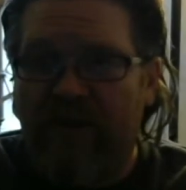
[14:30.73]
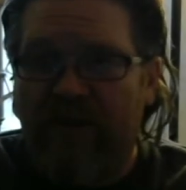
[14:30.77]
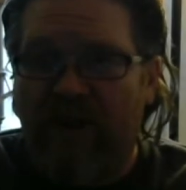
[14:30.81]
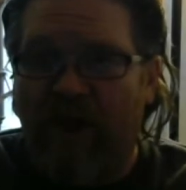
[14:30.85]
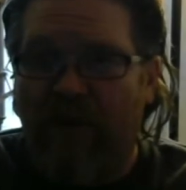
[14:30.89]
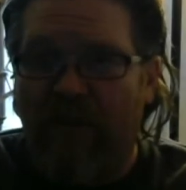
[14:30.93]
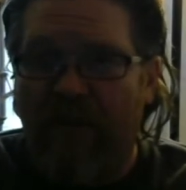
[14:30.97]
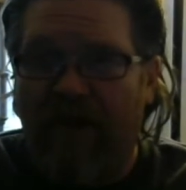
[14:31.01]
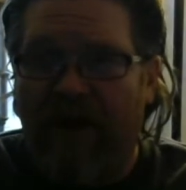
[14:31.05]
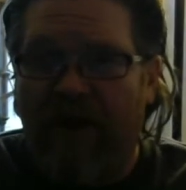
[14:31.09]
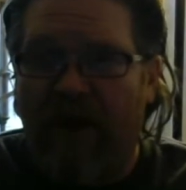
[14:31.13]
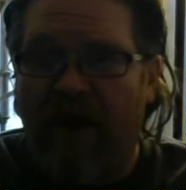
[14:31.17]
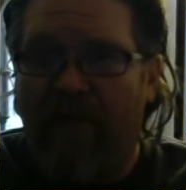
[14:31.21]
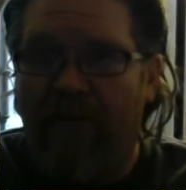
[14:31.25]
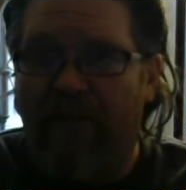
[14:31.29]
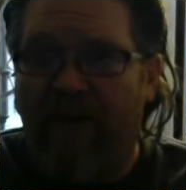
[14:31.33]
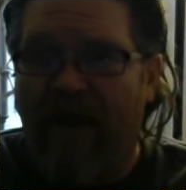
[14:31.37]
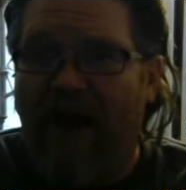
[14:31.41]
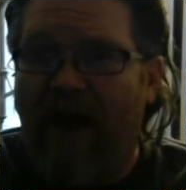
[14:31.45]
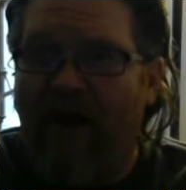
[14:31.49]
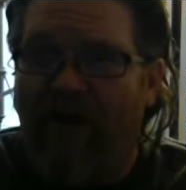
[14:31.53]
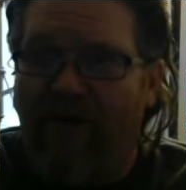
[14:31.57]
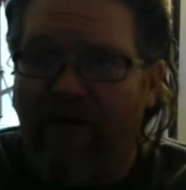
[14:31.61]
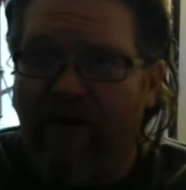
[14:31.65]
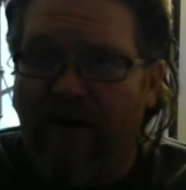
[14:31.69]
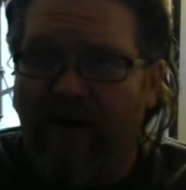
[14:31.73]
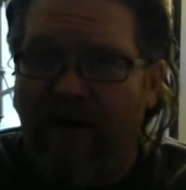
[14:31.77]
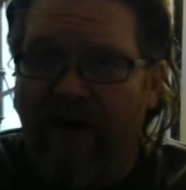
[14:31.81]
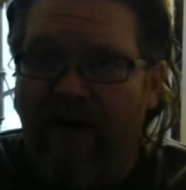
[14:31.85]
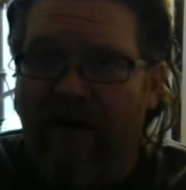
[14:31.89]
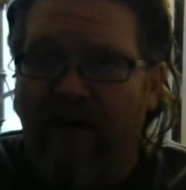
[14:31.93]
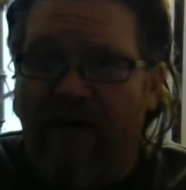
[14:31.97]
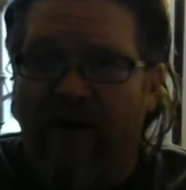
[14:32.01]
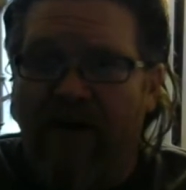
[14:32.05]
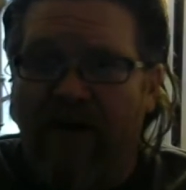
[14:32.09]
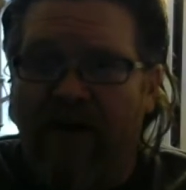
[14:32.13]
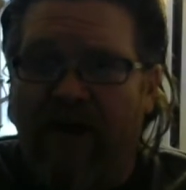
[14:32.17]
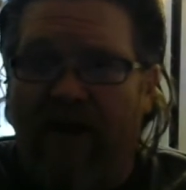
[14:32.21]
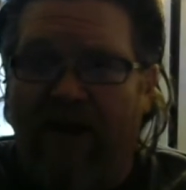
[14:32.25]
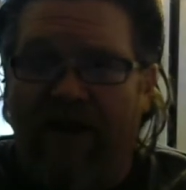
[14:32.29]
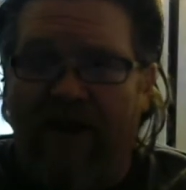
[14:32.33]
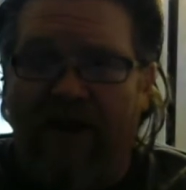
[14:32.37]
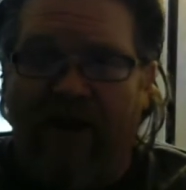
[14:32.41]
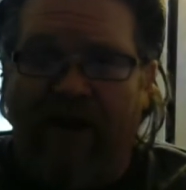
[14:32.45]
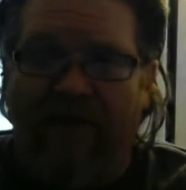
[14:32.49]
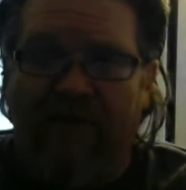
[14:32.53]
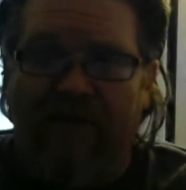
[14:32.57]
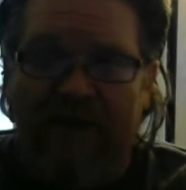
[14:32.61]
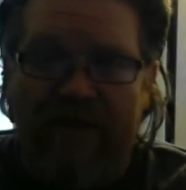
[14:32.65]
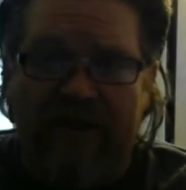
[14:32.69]
is coming up now,
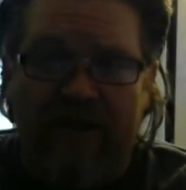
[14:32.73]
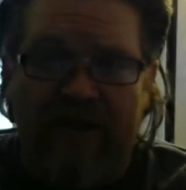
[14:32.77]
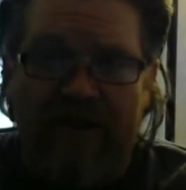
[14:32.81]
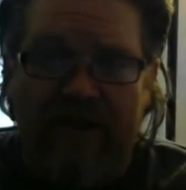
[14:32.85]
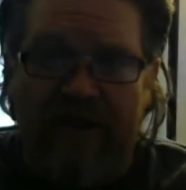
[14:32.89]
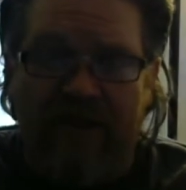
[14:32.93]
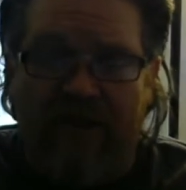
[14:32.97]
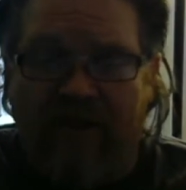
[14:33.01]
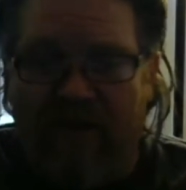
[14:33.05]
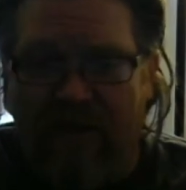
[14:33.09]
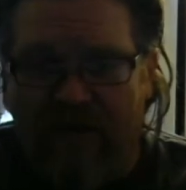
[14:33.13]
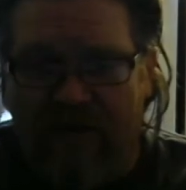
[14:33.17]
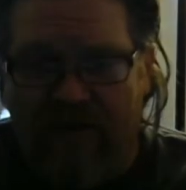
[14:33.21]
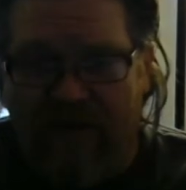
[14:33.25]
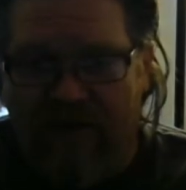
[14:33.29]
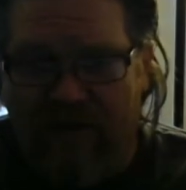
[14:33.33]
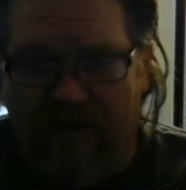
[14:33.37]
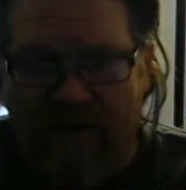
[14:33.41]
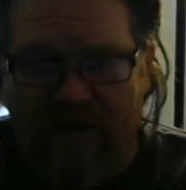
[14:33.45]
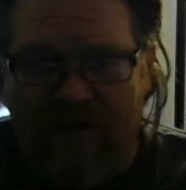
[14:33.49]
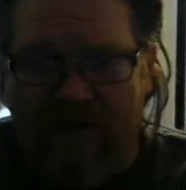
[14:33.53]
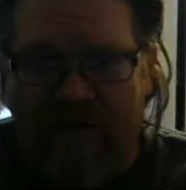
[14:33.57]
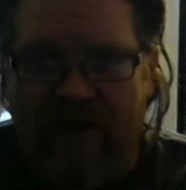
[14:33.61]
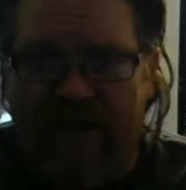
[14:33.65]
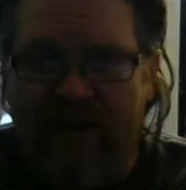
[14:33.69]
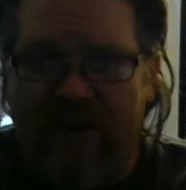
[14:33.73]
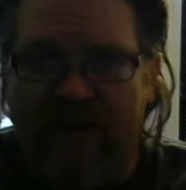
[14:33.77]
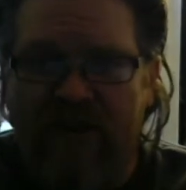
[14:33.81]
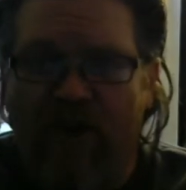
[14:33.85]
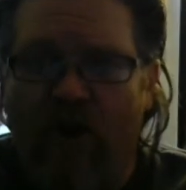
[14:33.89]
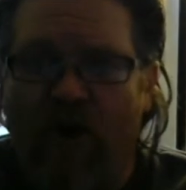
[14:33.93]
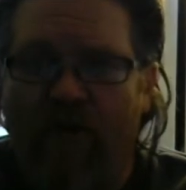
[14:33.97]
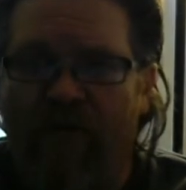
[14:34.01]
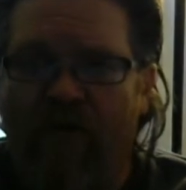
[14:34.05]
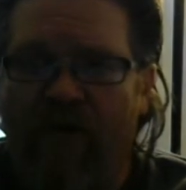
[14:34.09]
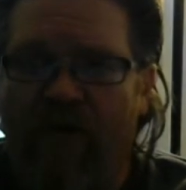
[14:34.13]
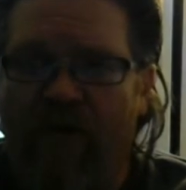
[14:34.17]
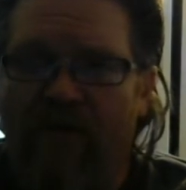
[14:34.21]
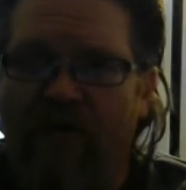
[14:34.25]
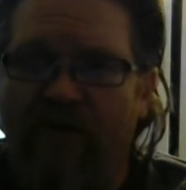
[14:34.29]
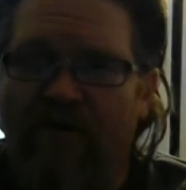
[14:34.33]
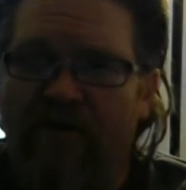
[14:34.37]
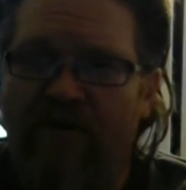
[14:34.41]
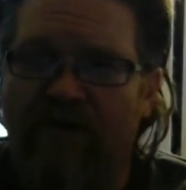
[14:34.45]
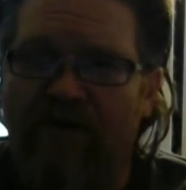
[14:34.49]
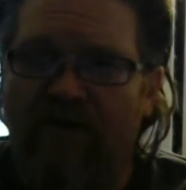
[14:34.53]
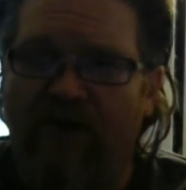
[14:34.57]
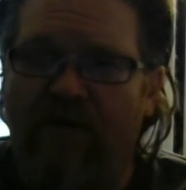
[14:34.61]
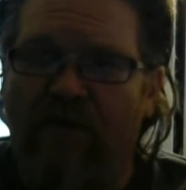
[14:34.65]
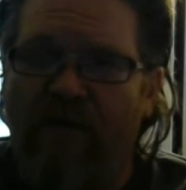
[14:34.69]
and this is over.
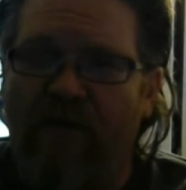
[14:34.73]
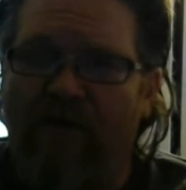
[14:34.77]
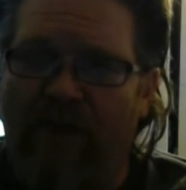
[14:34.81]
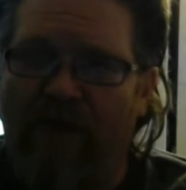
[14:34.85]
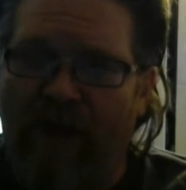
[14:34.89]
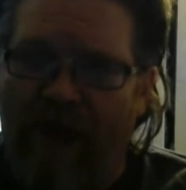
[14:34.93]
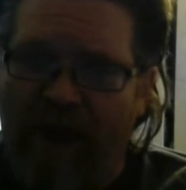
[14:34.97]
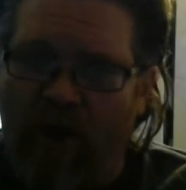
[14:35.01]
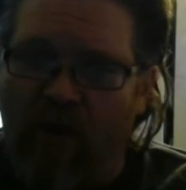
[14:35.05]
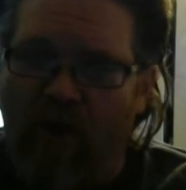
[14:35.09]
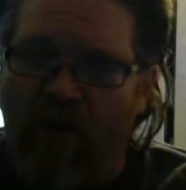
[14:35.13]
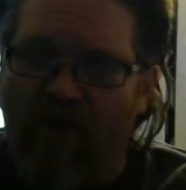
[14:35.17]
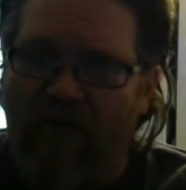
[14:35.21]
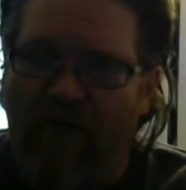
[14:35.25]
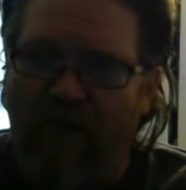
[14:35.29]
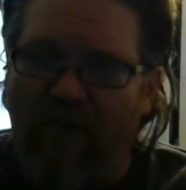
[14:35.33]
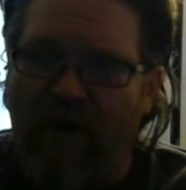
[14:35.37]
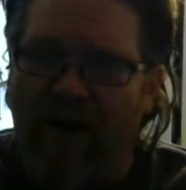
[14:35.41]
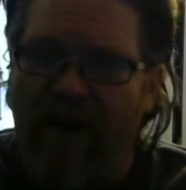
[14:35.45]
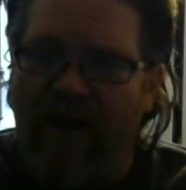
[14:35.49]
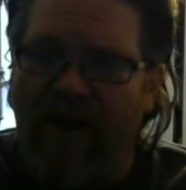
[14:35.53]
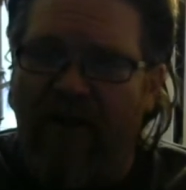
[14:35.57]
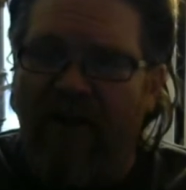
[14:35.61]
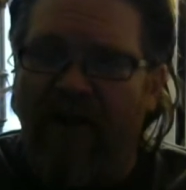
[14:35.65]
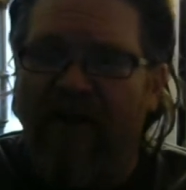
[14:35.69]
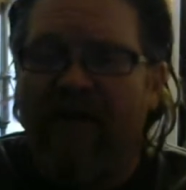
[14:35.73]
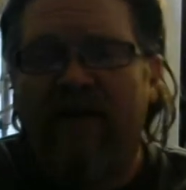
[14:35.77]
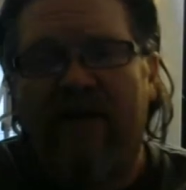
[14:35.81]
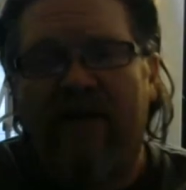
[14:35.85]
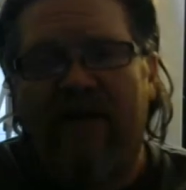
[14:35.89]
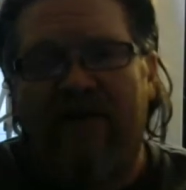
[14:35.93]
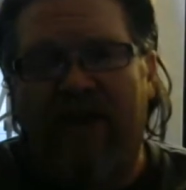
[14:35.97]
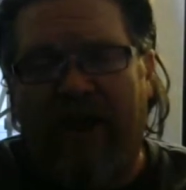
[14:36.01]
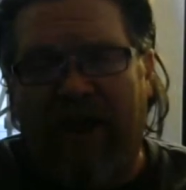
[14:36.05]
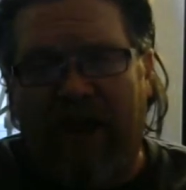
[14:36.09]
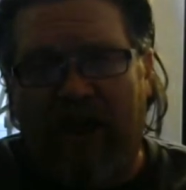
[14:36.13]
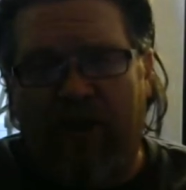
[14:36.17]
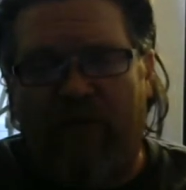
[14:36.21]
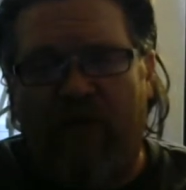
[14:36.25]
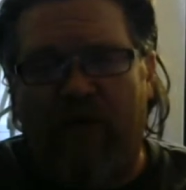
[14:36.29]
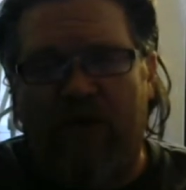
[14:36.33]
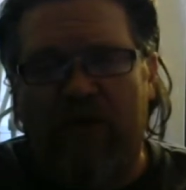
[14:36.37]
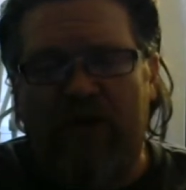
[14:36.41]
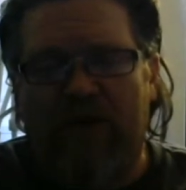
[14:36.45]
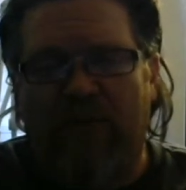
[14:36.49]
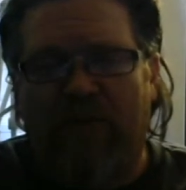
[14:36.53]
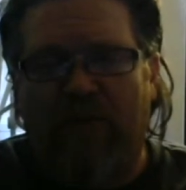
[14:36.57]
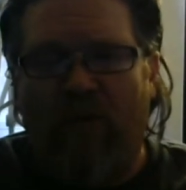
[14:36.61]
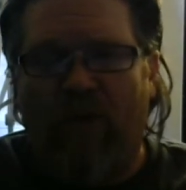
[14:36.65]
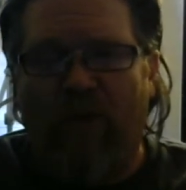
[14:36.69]
So thank you, everybody. Thank you for the
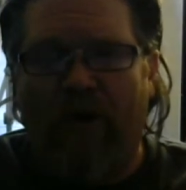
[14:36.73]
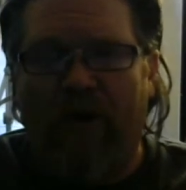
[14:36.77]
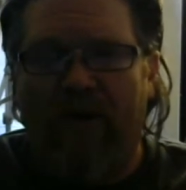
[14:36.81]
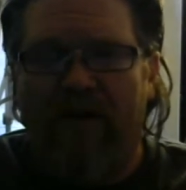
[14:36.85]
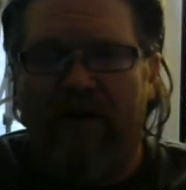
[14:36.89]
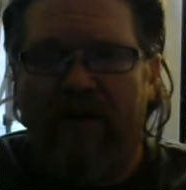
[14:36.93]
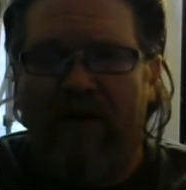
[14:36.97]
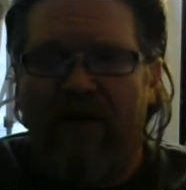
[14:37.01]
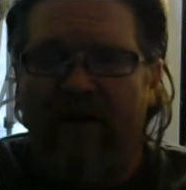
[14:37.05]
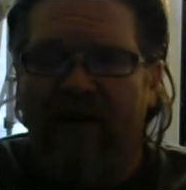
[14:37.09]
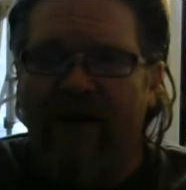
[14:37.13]
support.